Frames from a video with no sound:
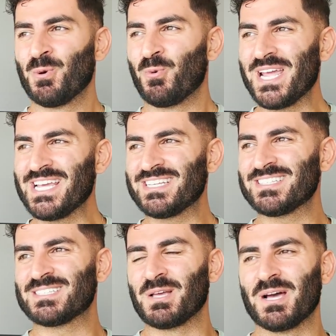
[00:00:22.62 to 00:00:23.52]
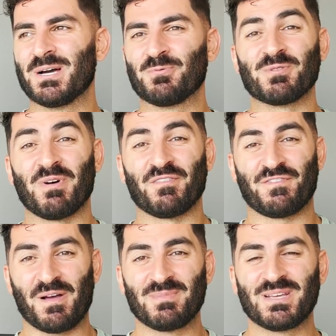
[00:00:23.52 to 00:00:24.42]
weeks with my
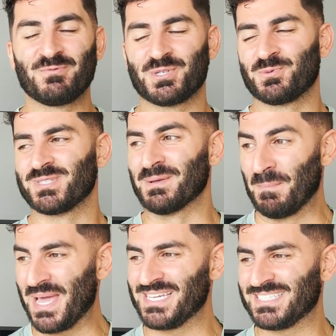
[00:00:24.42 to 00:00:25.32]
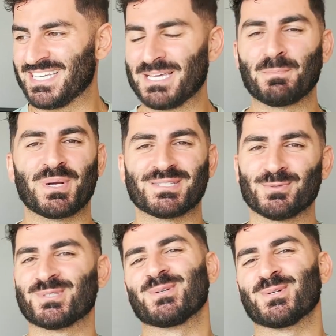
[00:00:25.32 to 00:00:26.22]
family, which was amazing, but it's
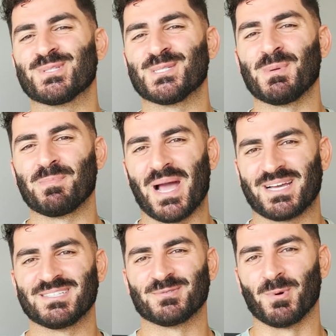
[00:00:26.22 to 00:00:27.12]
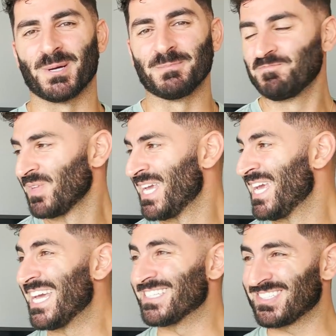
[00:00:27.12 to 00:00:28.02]
also good to be back as well.
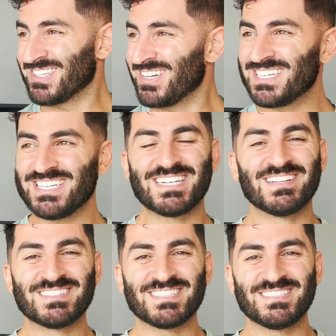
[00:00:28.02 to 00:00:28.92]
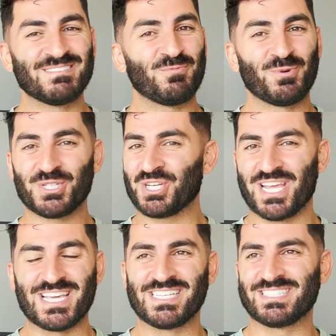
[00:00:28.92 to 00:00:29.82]
It's sunny in London, which
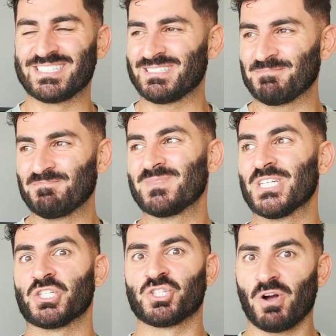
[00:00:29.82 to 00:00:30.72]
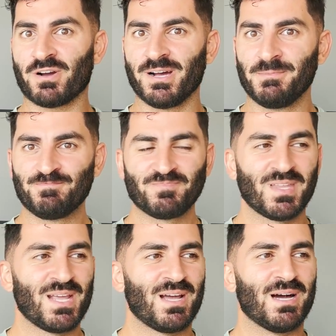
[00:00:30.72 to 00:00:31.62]
is a shocker,
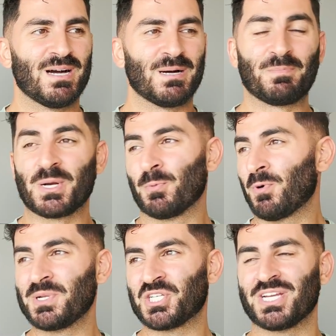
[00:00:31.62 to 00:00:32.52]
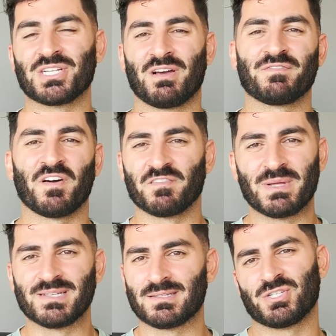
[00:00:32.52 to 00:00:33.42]
but it'll probably change in like 5
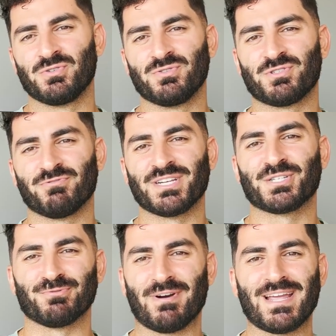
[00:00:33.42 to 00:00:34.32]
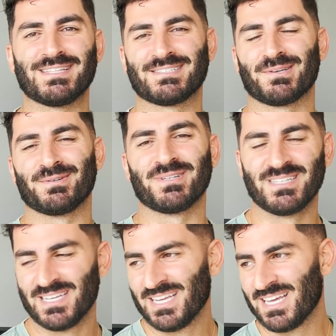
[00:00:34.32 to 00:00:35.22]
minutes to torrential rain, so
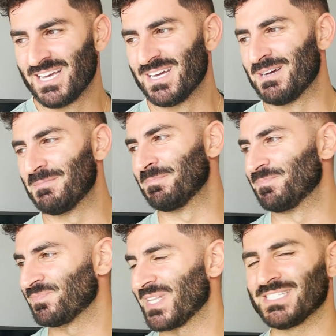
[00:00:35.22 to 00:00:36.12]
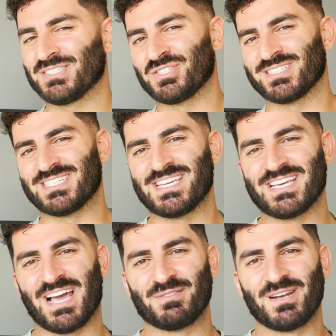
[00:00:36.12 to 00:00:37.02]
let's just see
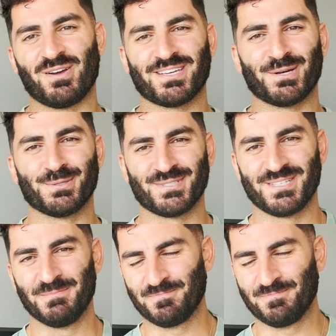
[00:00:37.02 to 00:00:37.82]
how the light goes.